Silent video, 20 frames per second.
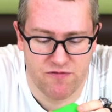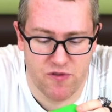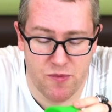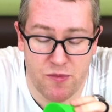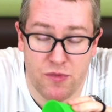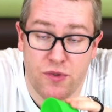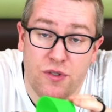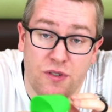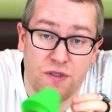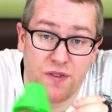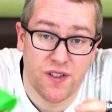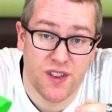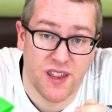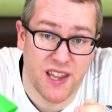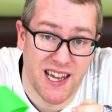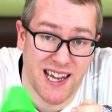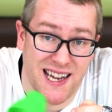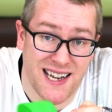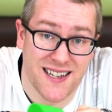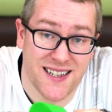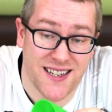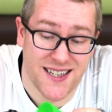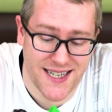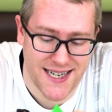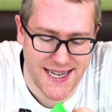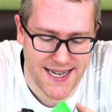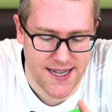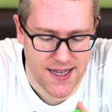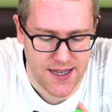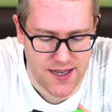removed the
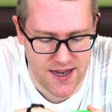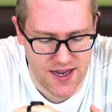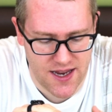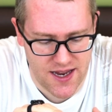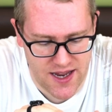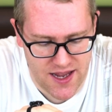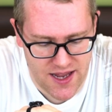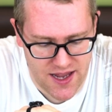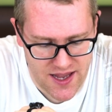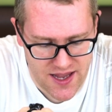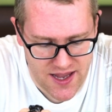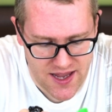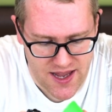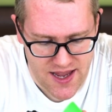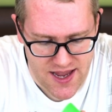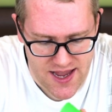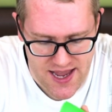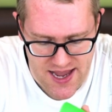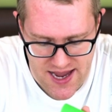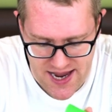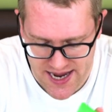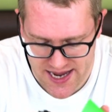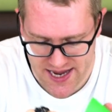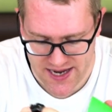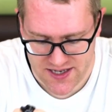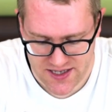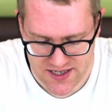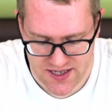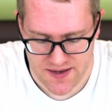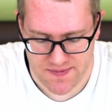sticker,
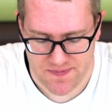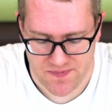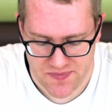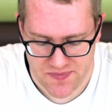and